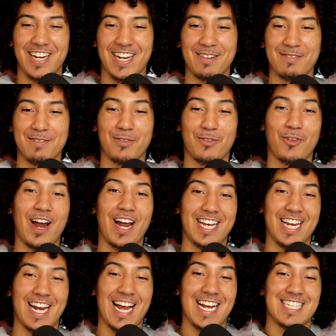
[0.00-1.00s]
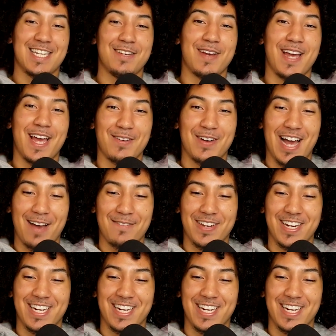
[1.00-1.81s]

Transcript: And before I could ask him, "Hey, what happened?"